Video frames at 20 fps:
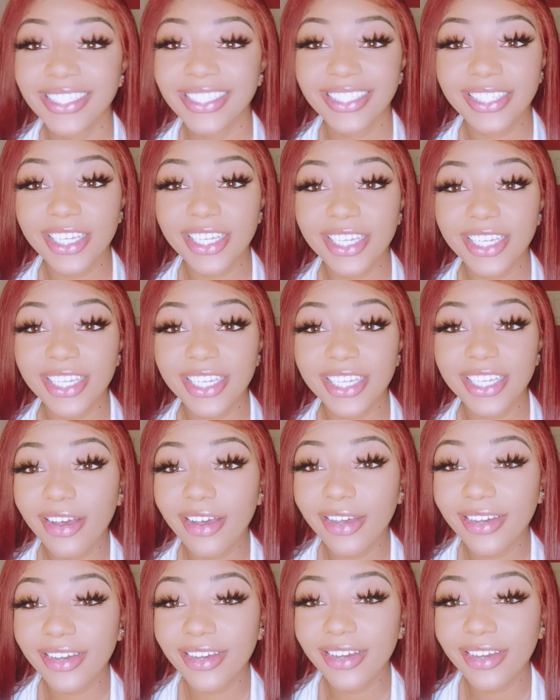So,
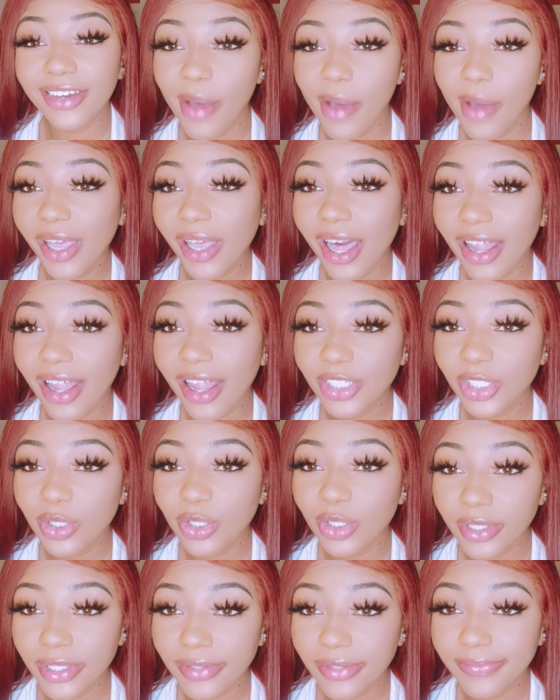y'all, I'm a college
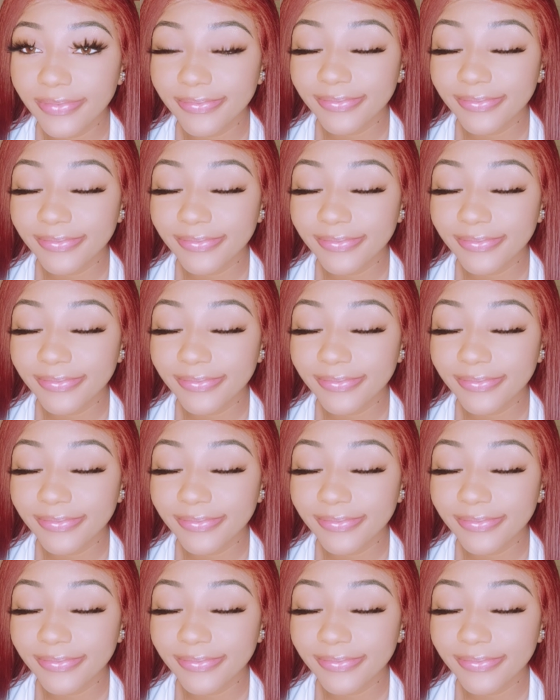student.